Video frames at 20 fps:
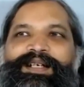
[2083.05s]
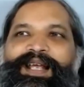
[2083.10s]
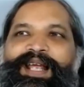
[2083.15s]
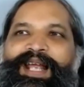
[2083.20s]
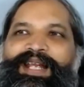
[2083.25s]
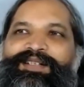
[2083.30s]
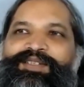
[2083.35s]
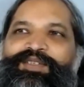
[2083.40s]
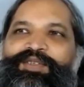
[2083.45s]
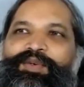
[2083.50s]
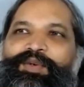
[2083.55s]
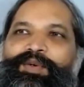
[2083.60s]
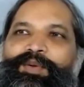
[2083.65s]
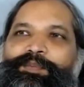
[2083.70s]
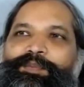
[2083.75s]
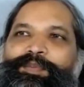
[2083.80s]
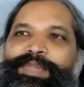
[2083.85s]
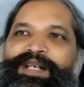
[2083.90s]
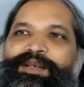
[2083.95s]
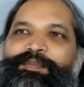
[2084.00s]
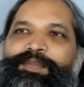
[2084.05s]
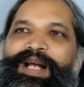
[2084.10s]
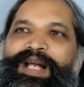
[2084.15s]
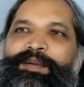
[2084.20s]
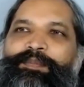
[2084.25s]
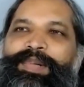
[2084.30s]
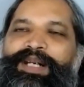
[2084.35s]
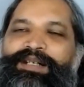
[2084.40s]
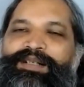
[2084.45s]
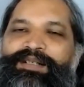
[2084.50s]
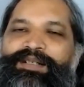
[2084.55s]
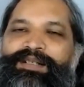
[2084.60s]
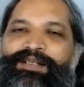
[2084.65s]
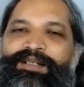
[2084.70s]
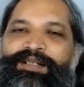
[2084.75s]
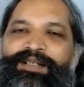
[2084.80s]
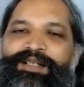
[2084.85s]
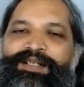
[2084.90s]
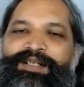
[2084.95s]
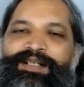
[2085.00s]
And so bit by bit,
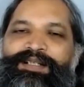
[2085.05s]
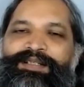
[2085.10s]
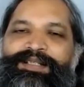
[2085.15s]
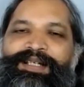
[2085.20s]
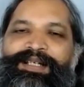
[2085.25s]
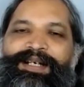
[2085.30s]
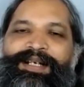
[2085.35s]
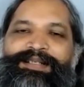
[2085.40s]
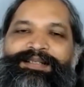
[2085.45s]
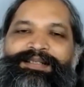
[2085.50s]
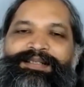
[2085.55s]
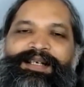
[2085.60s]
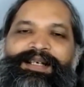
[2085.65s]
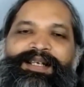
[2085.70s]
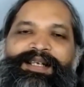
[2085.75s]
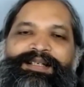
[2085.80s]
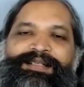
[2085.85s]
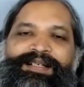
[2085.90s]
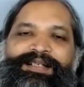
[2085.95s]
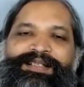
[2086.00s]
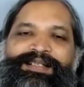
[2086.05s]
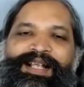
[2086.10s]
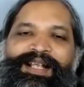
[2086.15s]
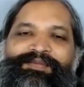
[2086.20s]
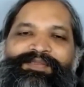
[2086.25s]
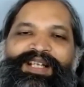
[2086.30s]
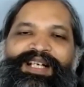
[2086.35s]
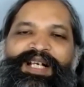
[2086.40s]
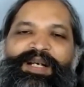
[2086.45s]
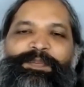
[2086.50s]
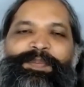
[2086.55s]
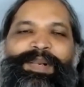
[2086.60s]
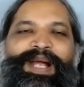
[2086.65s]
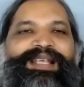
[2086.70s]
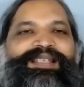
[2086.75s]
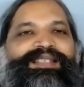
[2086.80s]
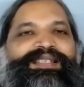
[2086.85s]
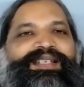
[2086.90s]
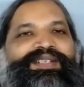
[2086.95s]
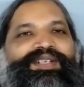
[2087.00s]
the resilience itself, the
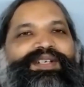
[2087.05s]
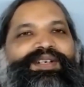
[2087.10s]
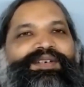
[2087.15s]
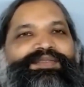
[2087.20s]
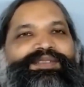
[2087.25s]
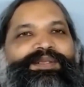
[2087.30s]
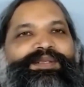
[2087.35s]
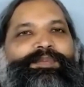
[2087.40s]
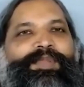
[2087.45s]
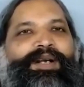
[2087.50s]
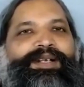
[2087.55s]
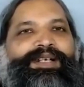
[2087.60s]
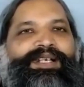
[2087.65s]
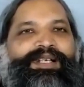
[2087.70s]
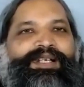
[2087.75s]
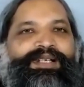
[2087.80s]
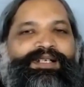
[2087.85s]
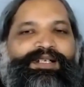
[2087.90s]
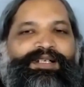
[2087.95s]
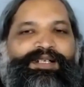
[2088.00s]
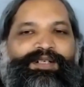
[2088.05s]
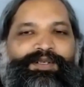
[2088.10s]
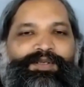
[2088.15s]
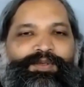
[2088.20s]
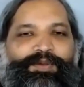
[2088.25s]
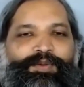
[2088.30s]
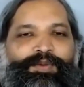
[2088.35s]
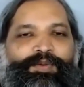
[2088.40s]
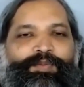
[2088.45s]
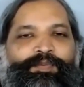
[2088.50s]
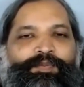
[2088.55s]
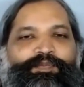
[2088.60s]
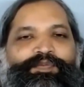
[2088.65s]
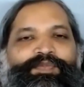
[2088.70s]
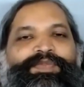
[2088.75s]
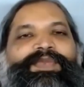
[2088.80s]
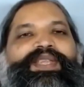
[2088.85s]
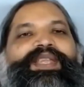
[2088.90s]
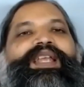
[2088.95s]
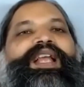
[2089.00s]
capacity of the body to
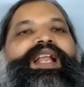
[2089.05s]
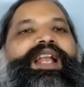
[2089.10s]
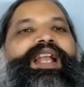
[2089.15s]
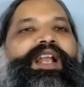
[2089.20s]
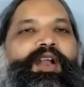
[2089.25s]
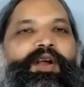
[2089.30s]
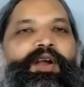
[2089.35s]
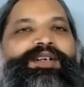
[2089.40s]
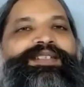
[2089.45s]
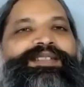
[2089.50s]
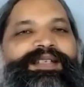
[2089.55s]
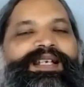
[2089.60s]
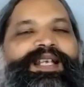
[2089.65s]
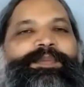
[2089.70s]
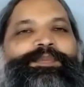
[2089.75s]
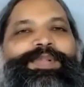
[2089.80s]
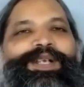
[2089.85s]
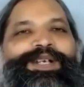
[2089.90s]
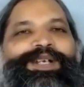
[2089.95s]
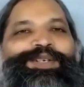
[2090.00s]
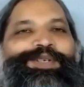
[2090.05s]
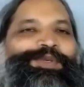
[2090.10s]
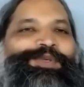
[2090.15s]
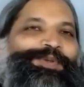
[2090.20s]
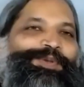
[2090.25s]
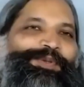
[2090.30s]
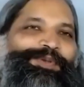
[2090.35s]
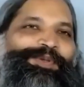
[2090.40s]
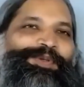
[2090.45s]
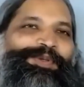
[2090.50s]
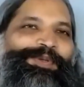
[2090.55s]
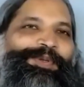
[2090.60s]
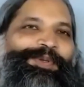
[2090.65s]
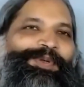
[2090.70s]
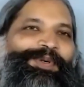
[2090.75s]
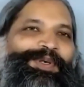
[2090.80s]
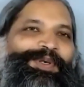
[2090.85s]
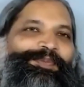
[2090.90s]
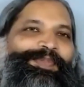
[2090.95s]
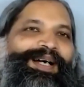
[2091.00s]
not slip into
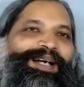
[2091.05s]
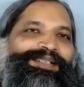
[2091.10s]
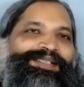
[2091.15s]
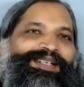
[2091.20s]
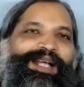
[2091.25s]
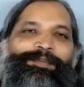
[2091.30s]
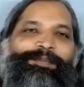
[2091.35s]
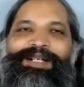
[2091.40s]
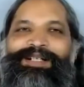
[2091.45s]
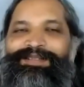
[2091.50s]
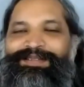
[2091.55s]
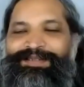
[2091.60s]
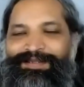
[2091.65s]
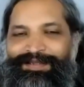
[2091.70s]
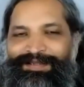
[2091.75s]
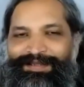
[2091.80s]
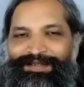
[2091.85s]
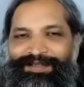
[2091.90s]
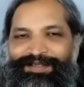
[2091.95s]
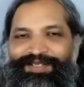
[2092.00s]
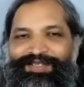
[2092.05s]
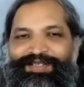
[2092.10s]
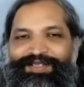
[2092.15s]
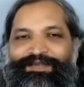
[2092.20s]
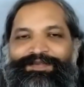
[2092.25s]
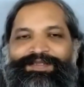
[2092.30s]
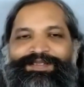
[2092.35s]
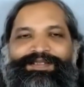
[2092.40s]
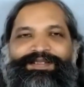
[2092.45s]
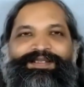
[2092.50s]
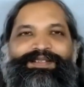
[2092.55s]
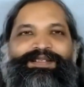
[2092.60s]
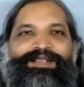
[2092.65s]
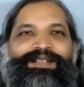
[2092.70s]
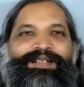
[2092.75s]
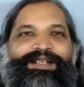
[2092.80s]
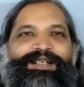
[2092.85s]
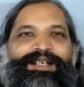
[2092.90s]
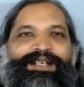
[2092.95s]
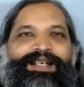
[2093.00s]
old past habits, shifts.
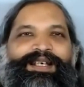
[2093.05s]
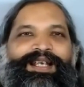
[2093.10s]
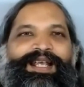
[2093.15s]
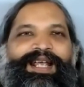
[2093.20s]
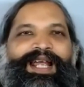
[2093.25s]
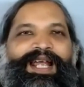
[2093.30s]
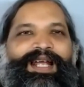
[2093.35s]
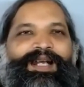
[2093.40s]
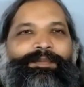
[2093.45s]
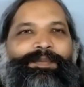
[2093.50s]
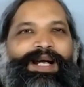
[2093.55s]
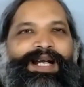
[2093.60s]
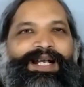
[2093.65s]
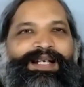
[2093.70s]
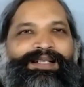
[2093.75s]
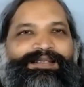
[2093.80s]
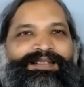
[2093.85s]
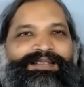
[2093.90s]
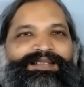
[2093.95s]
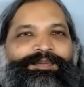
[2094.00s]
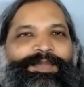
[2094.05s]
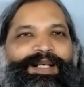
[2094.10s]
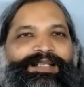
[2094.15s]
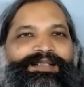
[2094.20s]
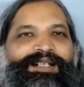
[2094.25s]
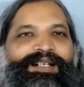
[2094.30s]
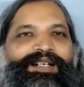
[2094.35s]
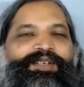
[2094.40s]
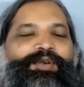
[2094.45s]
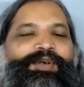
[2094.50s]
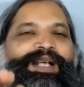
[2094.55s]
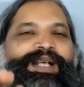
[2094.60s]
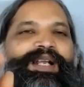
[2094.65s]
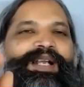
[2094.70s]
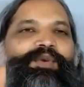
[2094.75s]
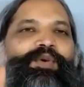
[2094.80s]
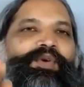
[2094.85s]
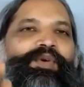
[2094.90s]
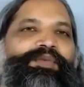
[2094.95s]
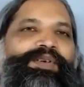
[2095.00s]
And by this method, you
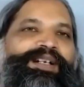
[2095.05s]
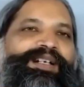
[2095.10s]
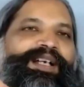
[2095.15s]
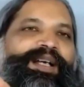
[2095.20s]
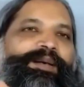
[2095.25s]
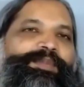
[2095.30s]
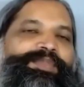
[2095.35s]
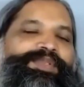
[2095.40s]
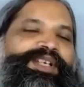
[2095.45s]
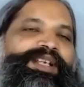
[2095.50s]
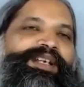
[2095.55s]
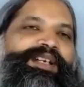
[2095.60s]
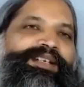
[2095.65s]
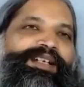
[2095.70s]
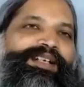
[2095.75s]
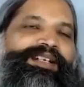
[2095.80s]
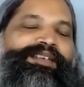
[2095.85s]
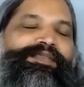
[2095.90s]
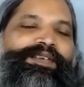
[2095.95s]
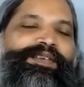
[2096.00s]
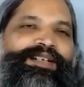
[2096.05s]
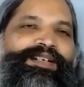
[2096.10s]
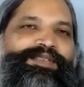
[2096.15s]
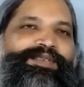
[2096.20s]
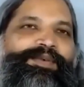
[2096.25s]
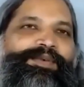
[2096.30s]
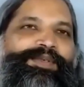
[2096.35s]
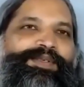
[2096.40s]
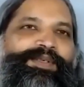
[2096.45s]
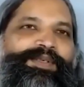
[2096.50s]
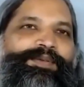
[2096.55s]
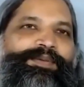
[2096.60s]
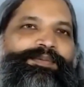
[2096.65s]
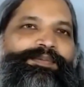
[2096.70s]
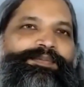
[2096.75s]
can overcome genetic defects also.